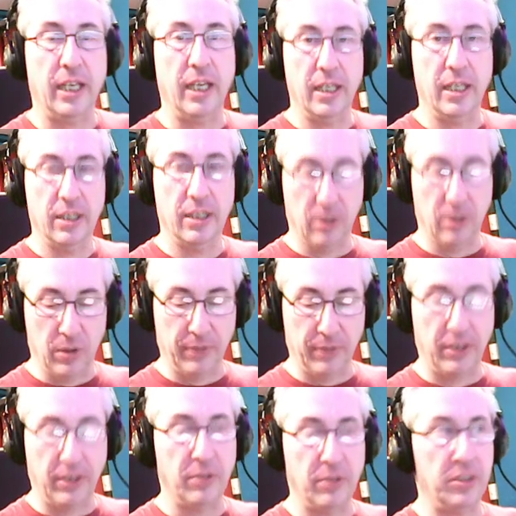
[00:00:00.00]
All you have to do is
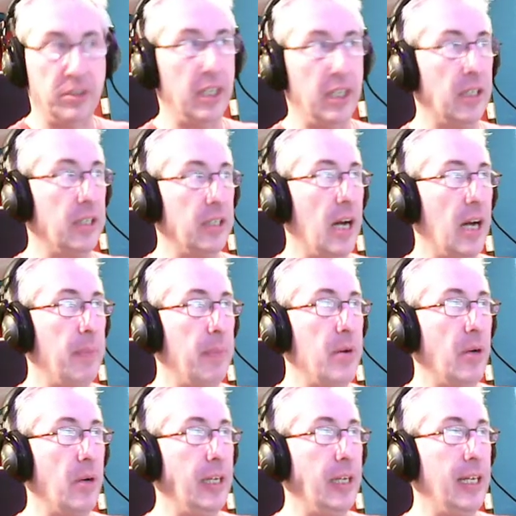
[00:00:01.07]
take the top note
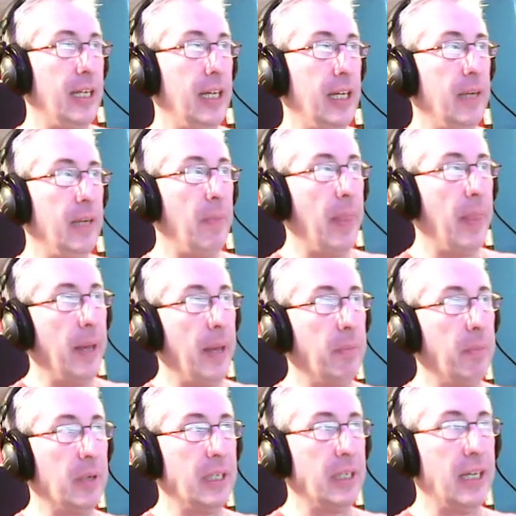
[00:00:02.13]
E and bring it
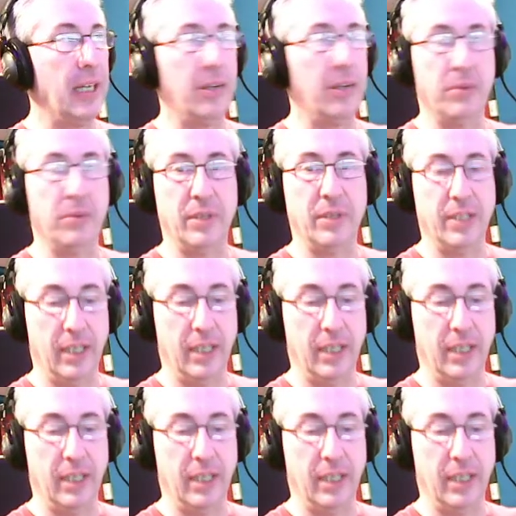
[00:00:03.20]
down to a D.